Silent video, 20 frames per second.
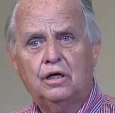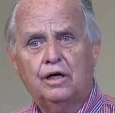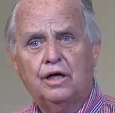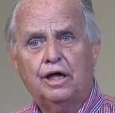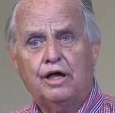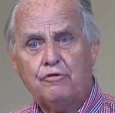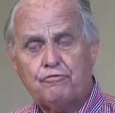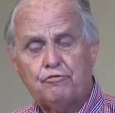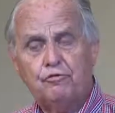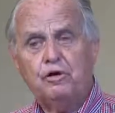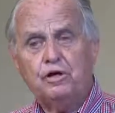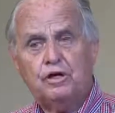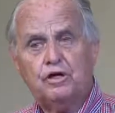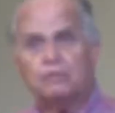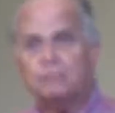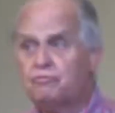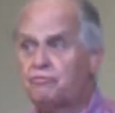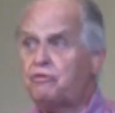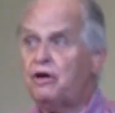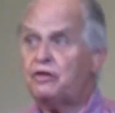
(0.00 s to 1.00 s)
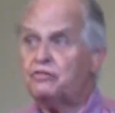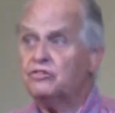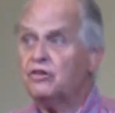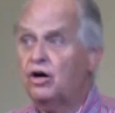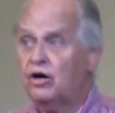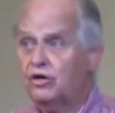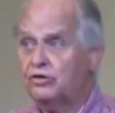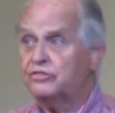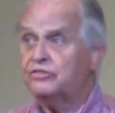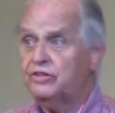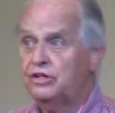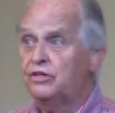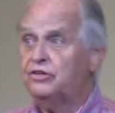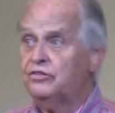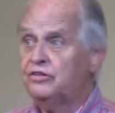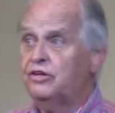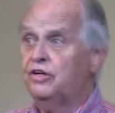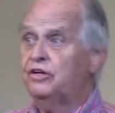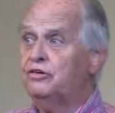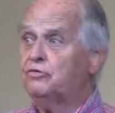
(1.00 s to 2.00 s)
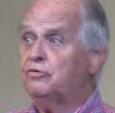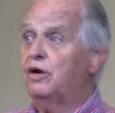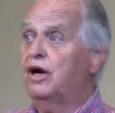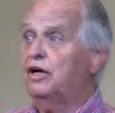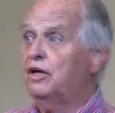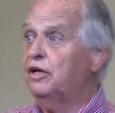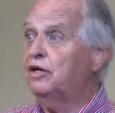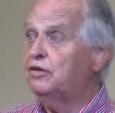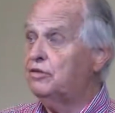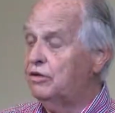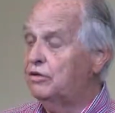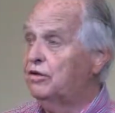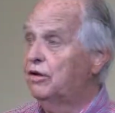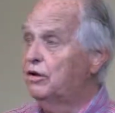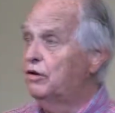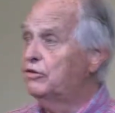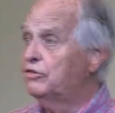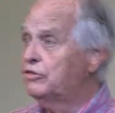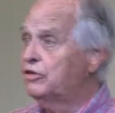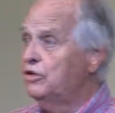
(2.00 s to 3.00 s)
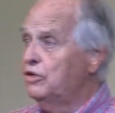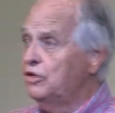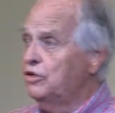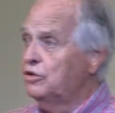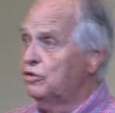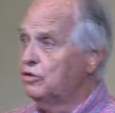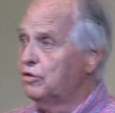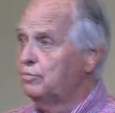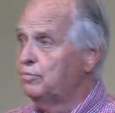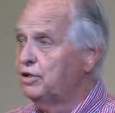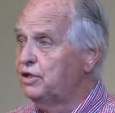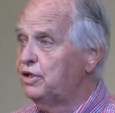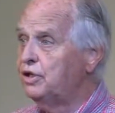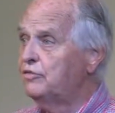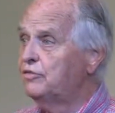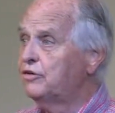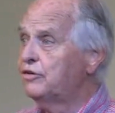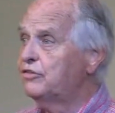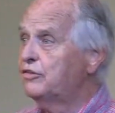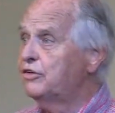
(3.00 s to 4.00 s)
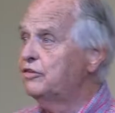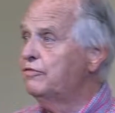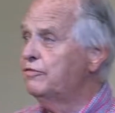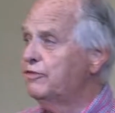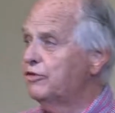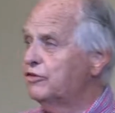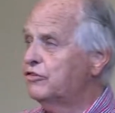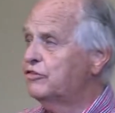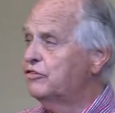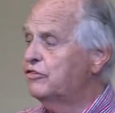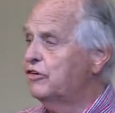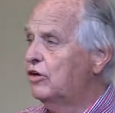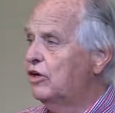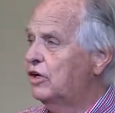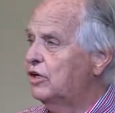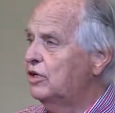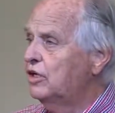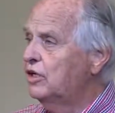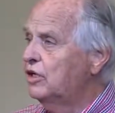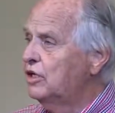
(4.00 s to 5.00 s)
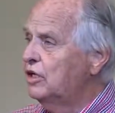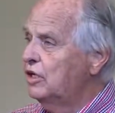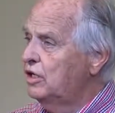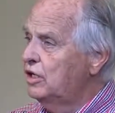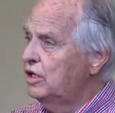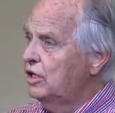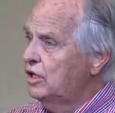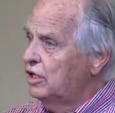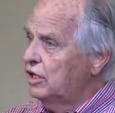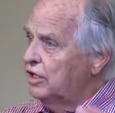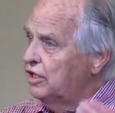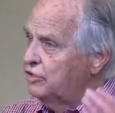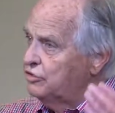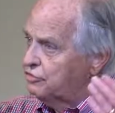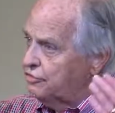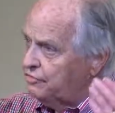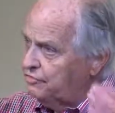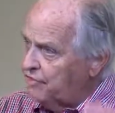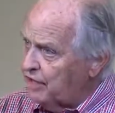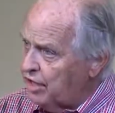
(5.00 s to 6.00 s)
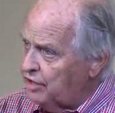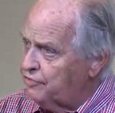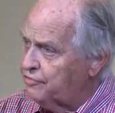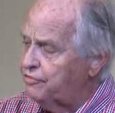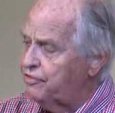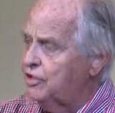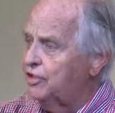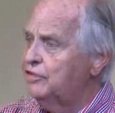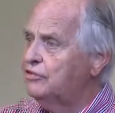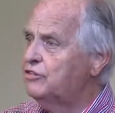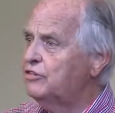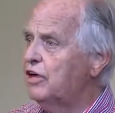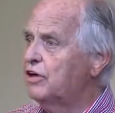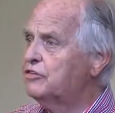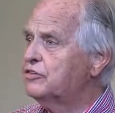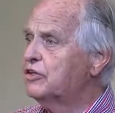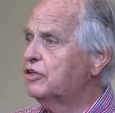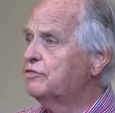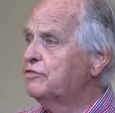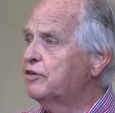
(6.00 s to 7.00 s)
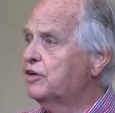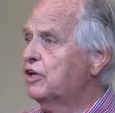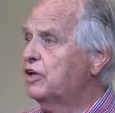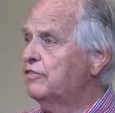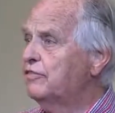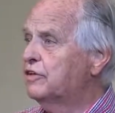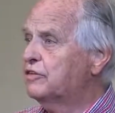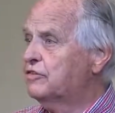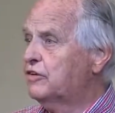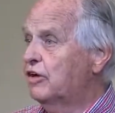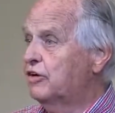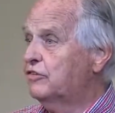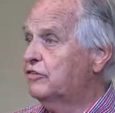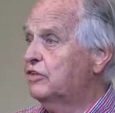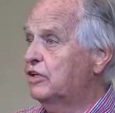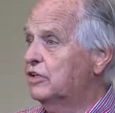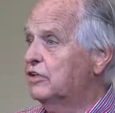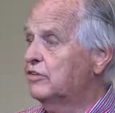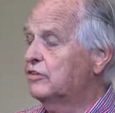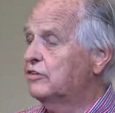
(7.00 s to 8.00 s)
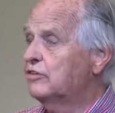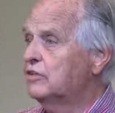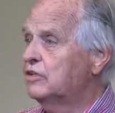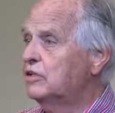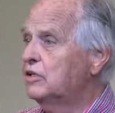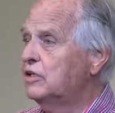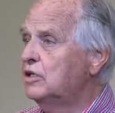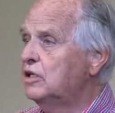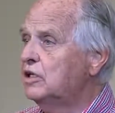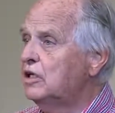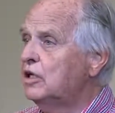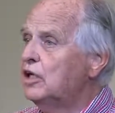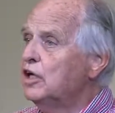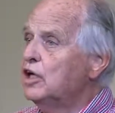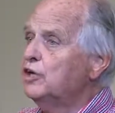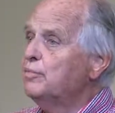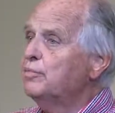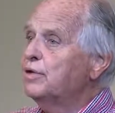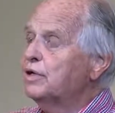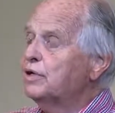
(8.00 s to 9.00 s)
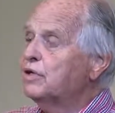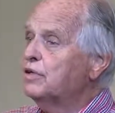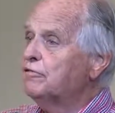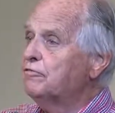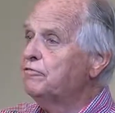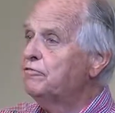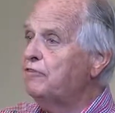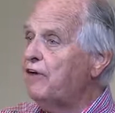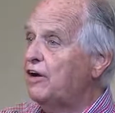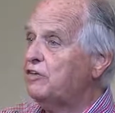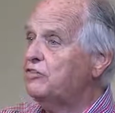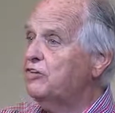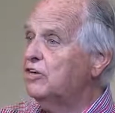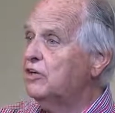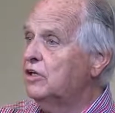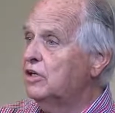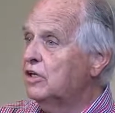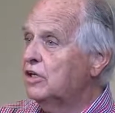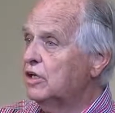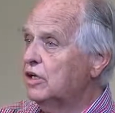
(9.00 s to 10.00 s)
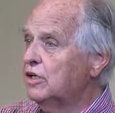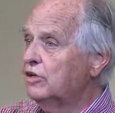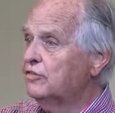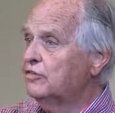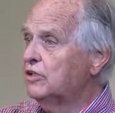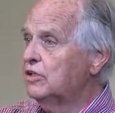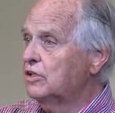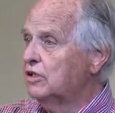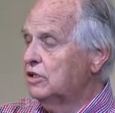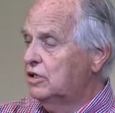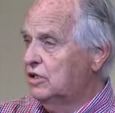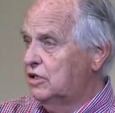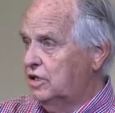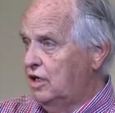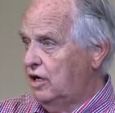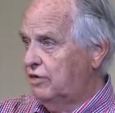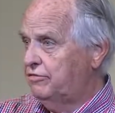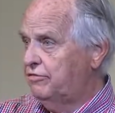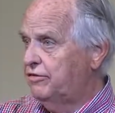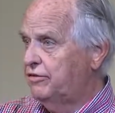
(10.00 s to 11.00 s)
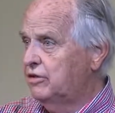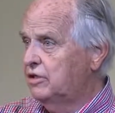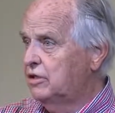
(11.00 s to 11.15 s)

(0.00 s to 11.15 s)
If we confess our sins, and he's writing to those who are believers in 1 John, he's faithful and just to forgive us our sins. But confession isn't enough.